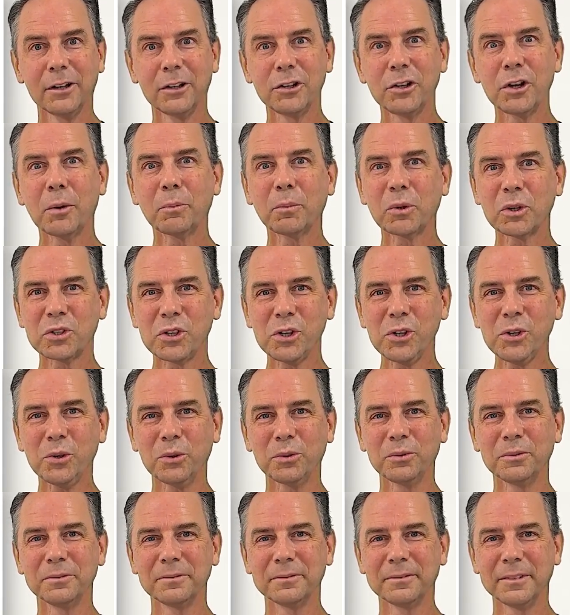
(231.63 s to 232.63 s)
number
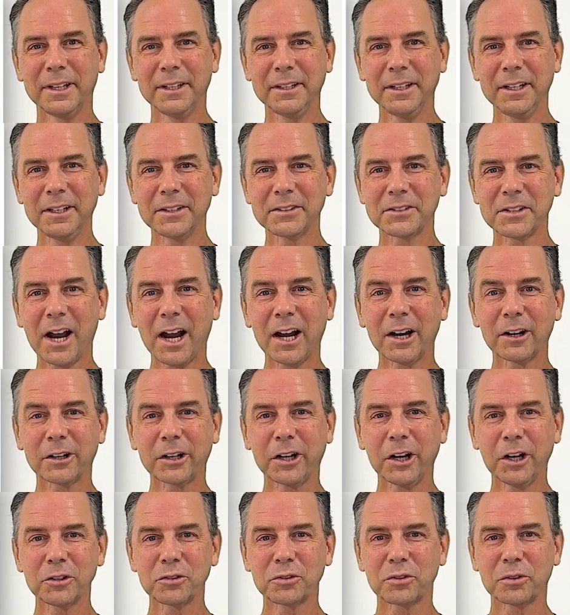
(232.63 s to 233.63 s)
2 in the entire
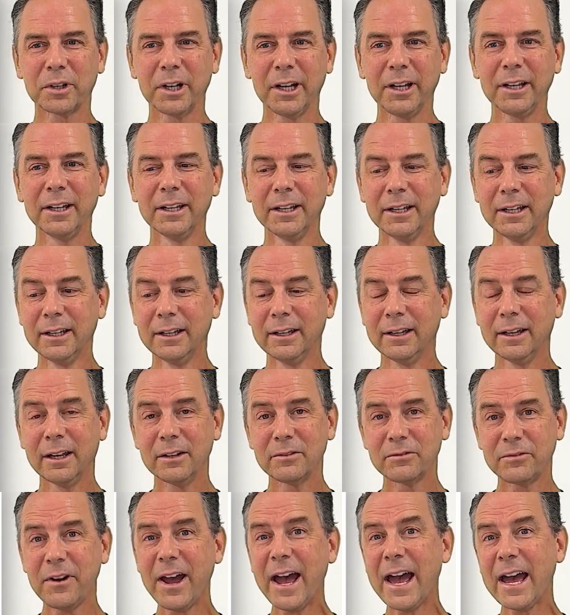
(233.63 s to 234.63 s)
country.
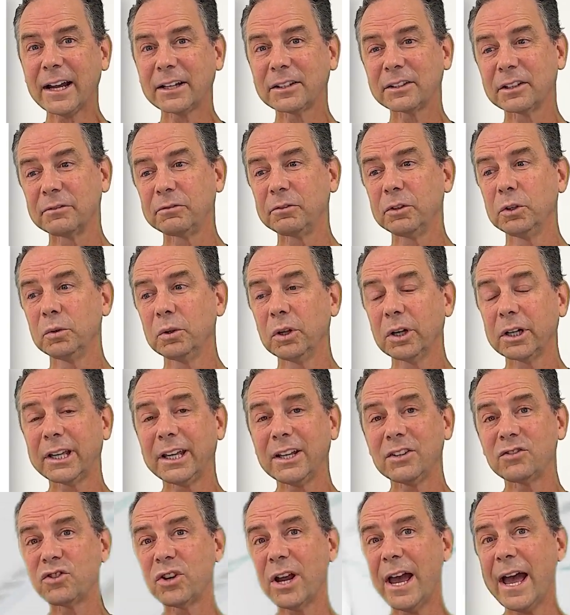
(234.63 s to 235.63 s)
In fact, if you look
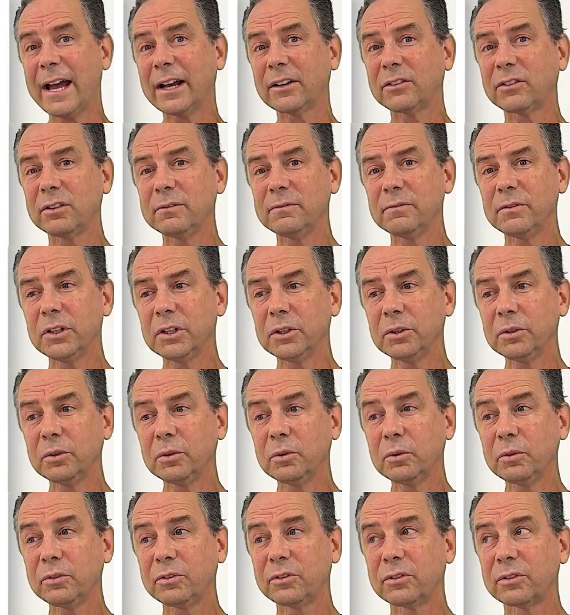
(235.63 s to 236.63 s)
at
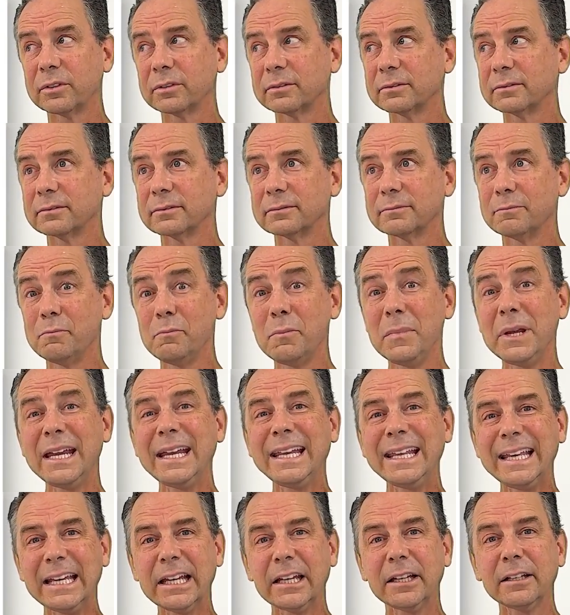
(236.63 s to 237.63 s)
Jacksonville's
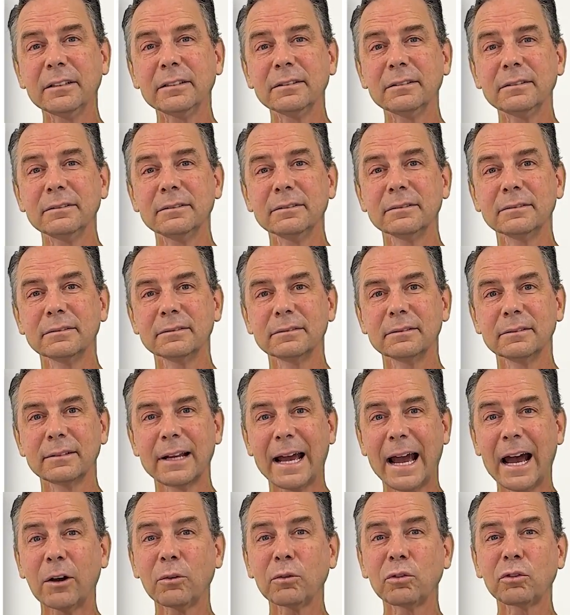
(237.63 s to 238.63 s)
median
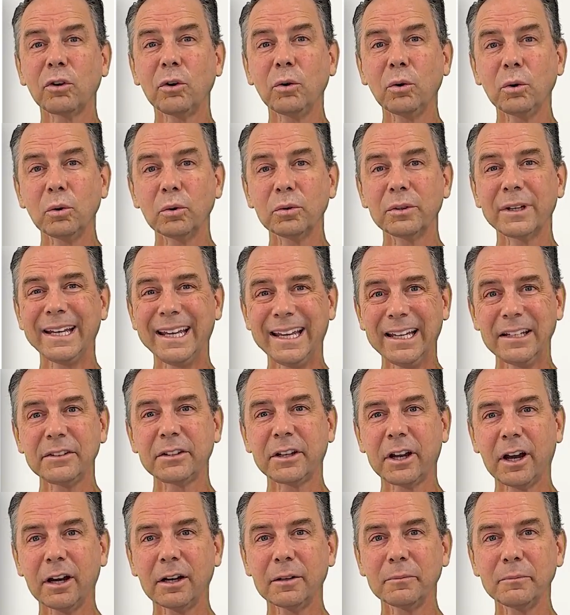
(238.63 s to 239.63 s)
household
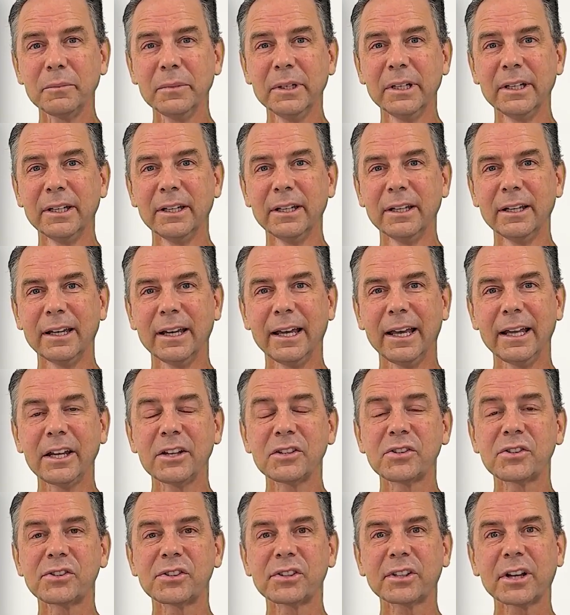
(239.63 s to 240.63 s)
income, it
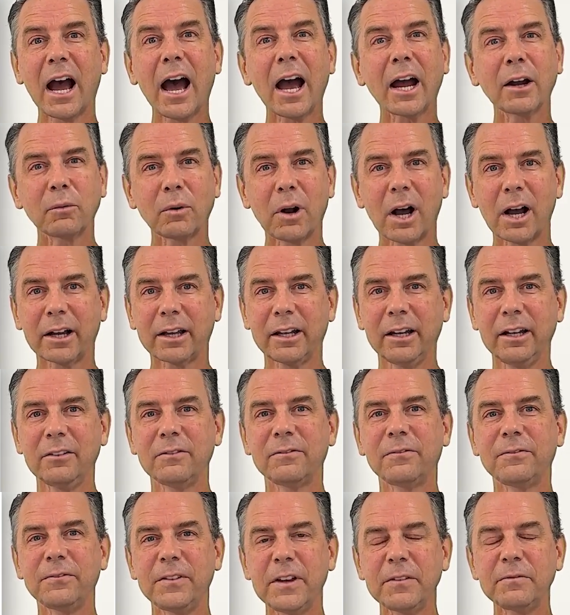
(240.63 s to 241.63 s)
has
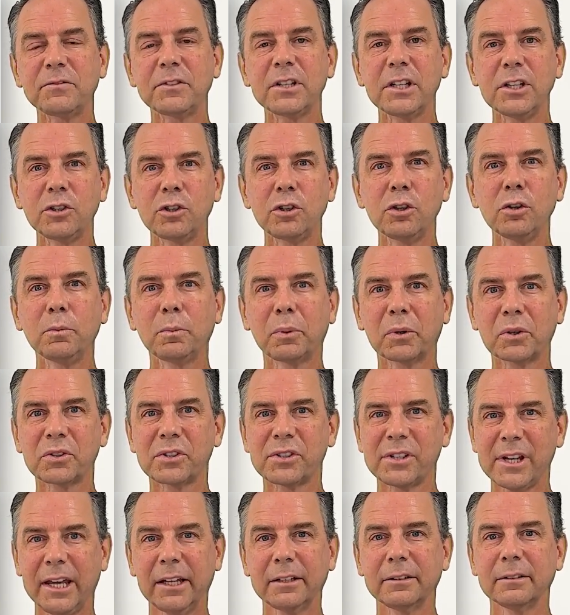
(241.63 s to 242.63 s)
skyrocketed
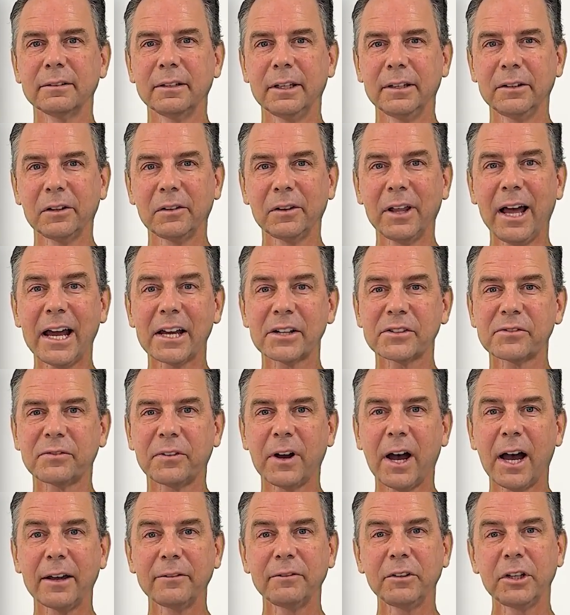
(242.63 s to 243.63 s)
52% in the last
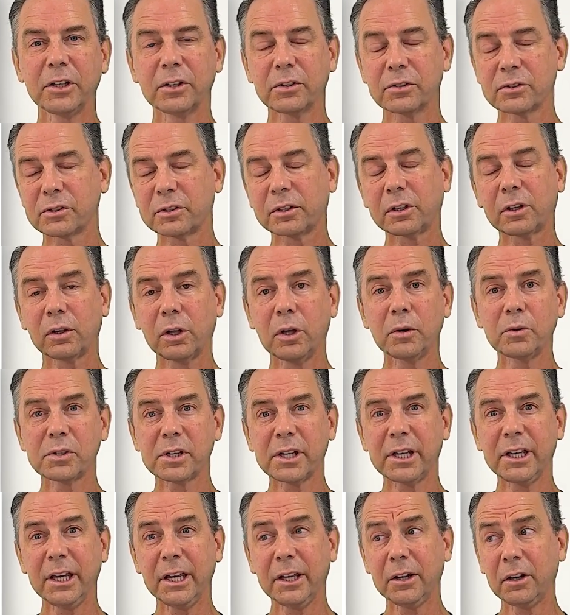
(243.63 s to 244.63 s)
5 years,
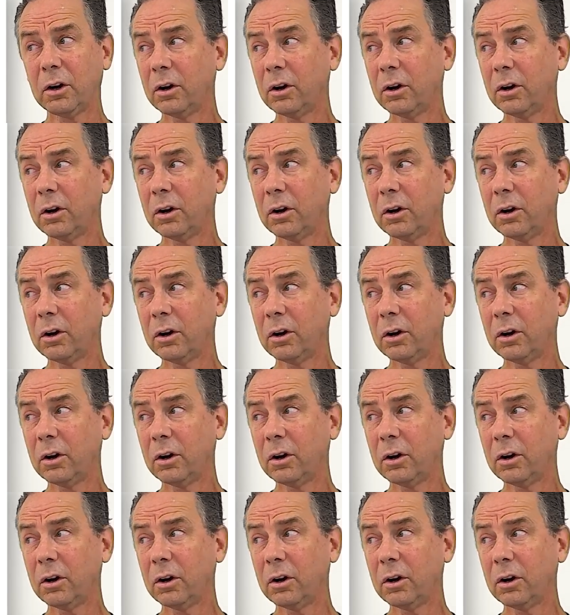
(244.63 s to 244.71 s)
closing in